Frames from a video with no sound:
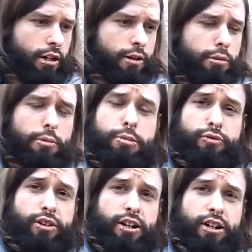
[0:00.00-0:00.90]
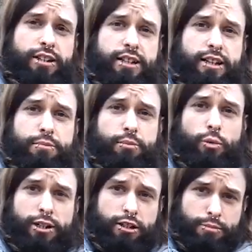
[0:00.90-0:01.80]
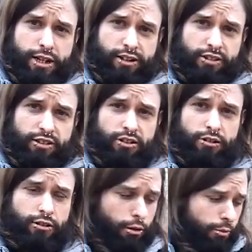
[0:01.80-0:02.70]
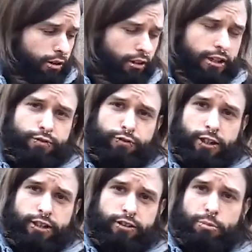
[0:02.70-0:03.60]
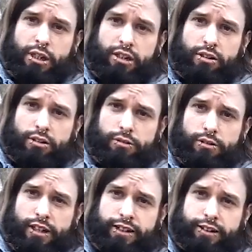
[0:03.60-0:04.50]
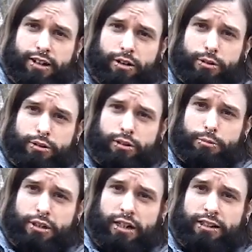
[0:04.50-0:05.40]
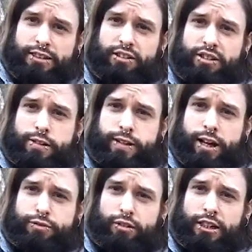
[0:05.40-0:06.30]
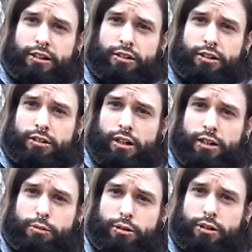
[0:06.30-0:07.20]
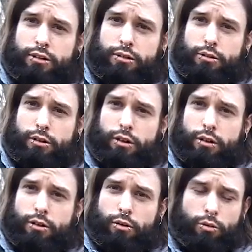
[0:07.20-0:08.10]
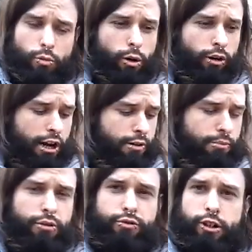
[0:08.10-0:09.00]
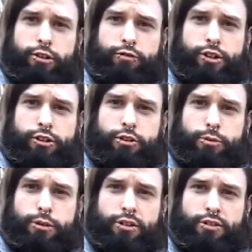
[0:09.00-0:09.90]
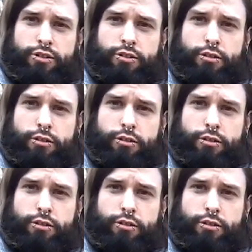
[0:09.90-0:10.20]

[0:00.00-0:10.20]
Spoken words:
I'm not a big fan of high cap wind-up magazines either. I don't want to like flick its bean to get it going. I mean, I like to save that for later. I don't want to wear out my fucking finger doing this